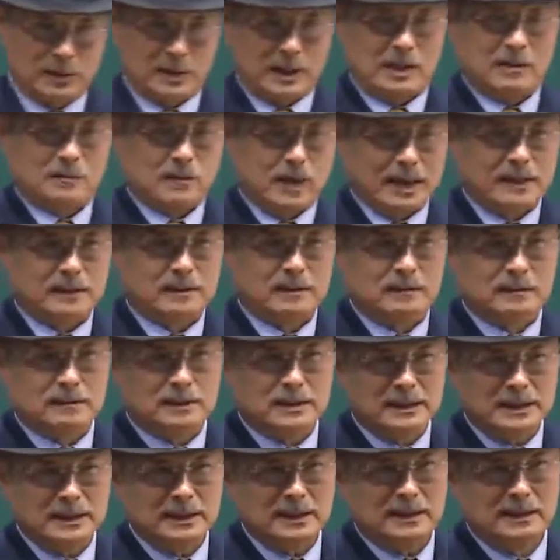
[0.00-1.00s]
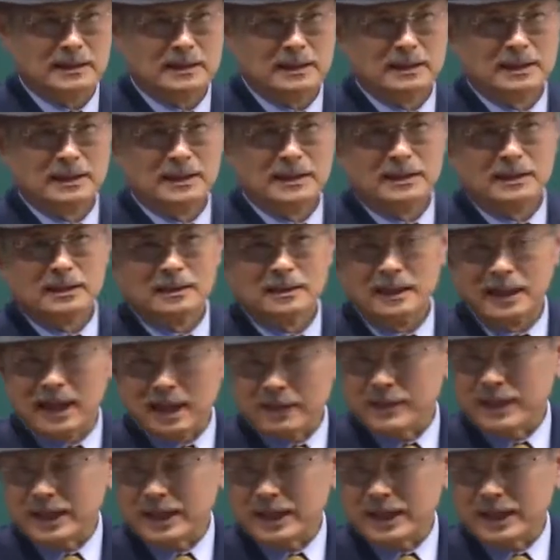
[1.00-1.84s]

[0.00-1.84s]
have pension income to live on?